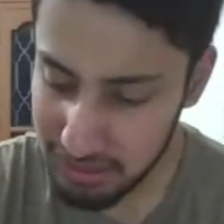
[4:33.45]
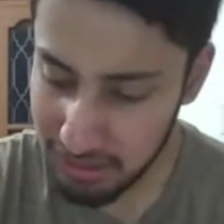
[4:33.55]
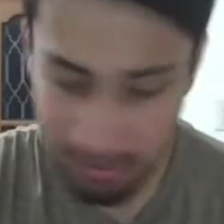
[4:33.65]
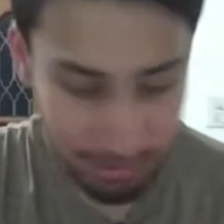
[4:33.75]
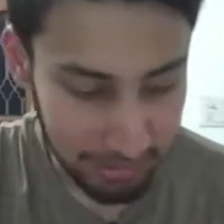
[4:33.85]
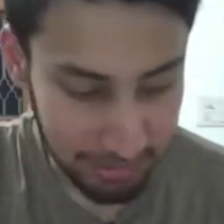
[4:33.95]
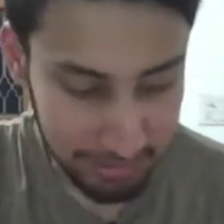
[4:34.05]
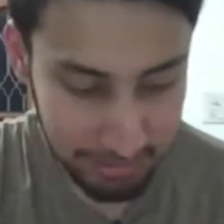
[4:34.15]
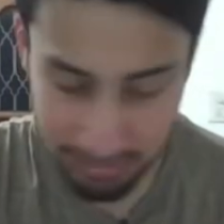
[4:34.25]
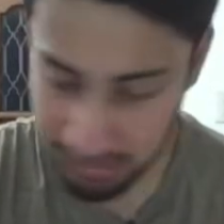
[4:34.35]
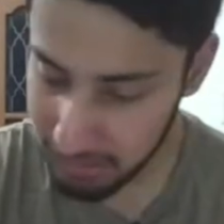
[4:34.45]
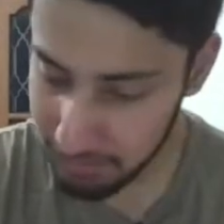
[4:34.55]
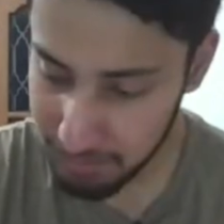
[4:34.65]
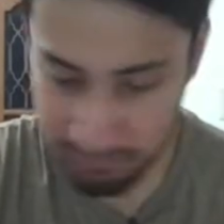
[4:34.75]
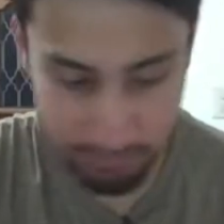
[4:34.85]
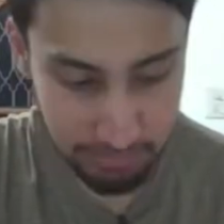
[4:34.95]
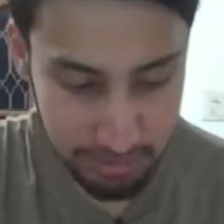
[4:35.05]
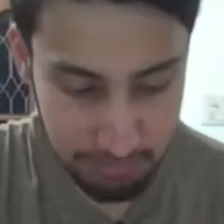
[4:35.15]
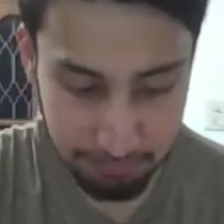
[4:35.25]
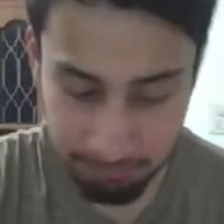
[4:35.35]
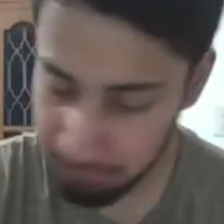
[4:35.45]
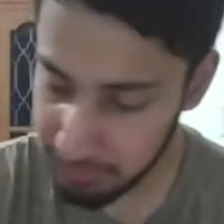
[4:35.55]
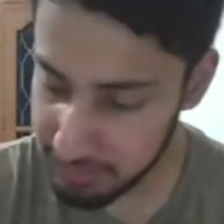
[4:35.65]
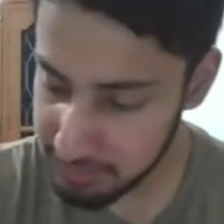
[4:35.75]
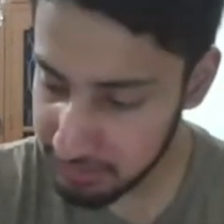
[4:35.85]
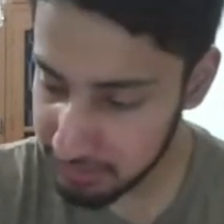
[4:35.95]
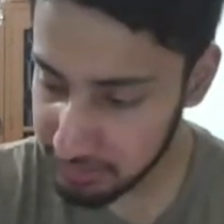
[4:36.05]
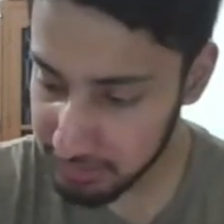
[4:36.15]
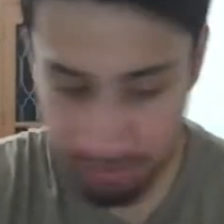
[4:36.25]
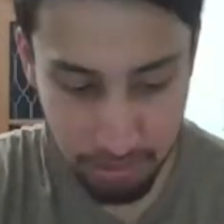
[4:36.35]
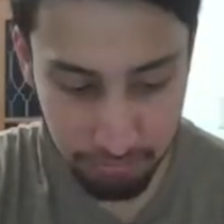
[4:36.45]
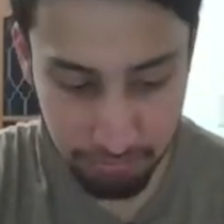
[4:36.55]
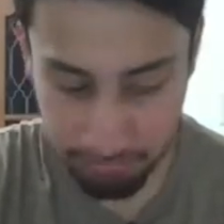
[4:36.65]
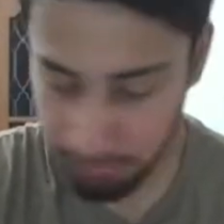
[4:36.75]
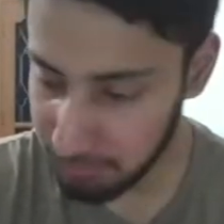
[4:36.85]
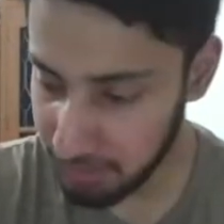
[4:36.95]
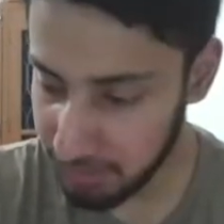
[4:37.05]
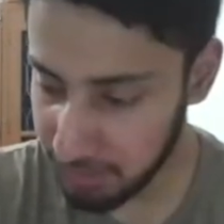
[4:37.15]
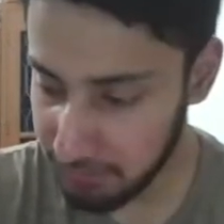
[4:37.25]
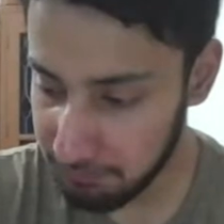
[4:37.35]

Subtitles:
n by 3 plus theta of 1 by n.